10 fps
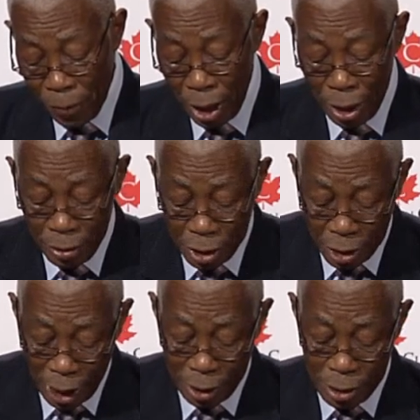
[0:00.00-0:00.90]
and the
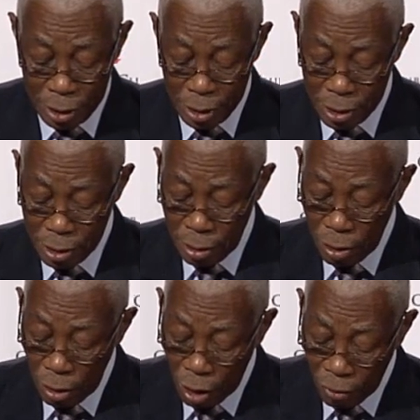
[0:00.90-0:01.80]
challenges
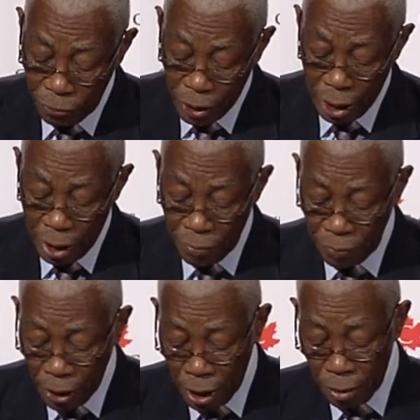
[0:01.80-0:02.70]
of the
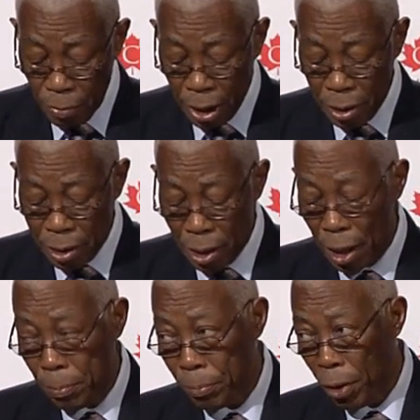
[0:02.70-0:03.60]
environment
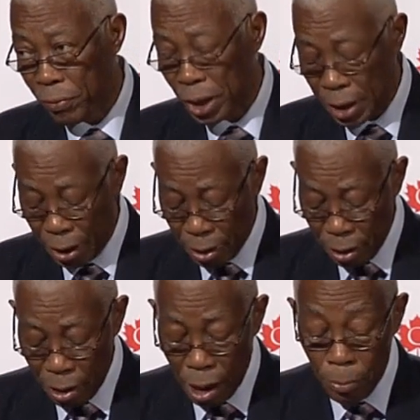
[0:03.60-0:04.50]
and poverty,
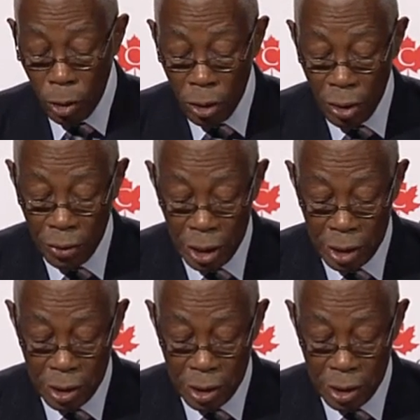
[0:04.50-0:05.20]
among others.